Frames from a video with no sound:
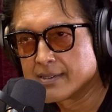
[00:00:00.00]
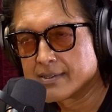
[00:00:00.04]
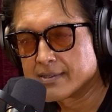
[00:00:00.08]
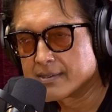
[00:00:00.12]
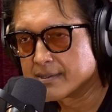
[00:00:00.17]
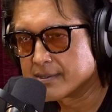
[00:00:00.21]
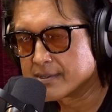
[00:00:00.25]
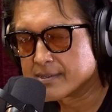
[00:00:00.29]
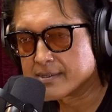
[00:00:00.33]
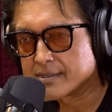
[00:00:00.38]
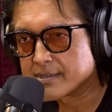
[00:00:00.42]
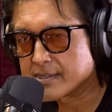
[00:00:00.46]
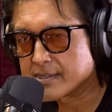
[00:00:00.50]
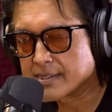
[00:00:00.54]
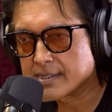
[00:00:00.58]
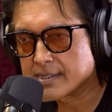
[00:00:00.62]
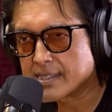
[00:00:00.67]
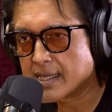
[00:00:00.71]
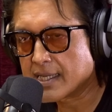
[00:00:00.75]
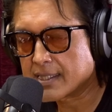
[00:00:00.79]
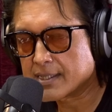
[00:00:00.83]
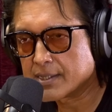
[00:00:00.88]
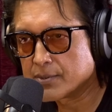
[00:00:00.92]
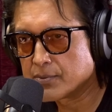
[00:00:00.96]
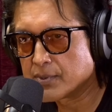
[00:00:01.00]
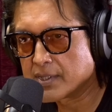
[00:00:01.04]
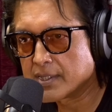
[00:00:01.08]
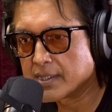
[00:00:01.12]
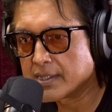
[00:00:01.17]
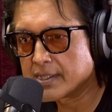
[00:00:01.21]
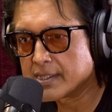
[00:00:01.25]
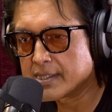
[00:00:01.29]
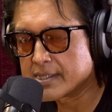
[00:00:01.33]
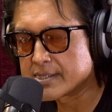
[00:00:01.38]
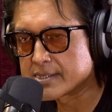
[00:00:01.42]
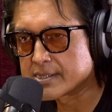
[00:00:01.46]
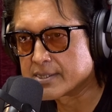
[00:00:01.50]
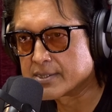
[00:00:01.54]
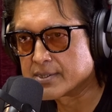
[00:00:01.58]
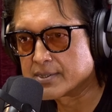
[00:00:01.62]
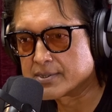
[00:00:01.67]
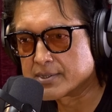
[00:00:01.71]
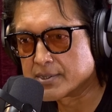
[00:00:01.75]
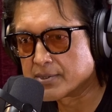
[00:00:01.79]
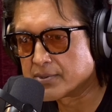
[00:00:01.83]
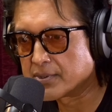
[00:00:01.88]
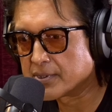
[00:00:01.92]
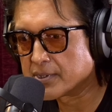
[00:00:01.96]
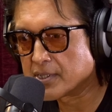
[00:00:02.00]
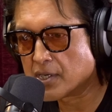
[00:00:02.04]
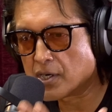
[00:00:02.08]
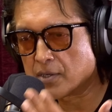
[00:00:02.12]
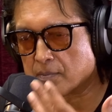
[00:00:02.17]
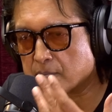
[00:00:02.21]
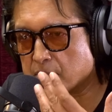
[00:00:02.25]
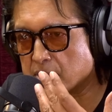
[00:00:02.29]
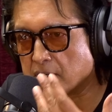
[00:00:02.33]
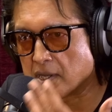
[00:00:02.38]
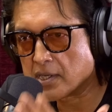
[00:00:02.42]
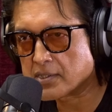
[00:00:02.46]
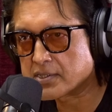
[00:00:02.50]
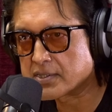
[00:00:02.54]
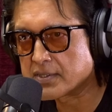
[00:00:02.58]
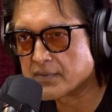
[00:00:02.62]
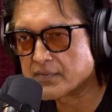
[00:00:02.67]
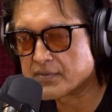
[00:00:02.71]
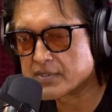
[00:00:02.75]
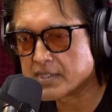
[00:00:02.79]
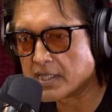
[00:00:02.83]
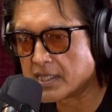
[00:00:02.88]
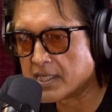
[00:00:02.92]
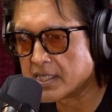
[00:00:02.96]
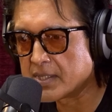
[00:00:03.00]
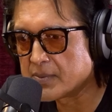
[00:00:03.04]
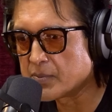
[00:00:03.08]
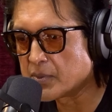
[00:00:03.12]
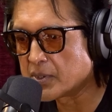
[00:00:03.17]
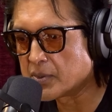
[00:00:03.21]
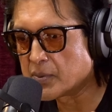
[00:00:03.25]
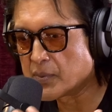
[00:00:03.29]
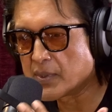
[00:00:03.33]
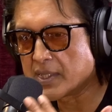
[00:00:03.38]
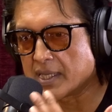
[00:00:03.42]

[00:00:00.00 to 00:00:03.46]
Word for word: This is exactly what it is, you know, during our productive time, when we